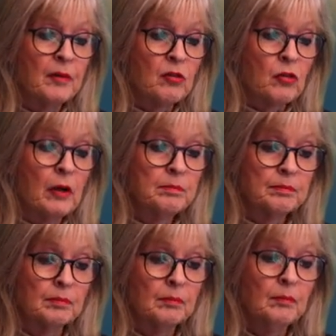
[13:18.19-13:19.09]
So
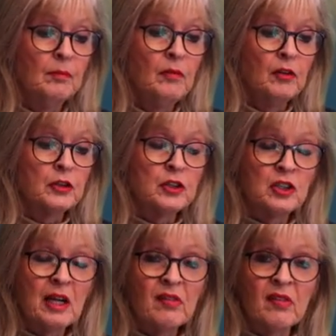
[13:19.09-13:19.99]

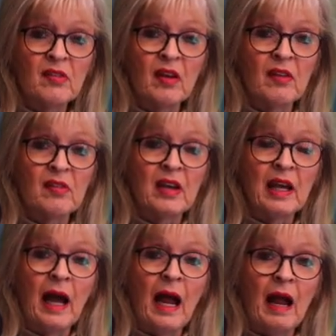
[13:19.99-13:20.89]
Jesus is
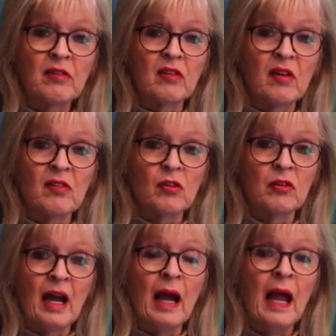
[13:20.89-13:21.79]
here at
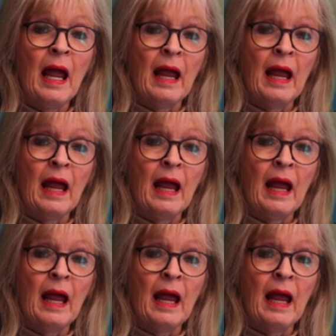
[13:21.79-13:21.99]
Caesarea.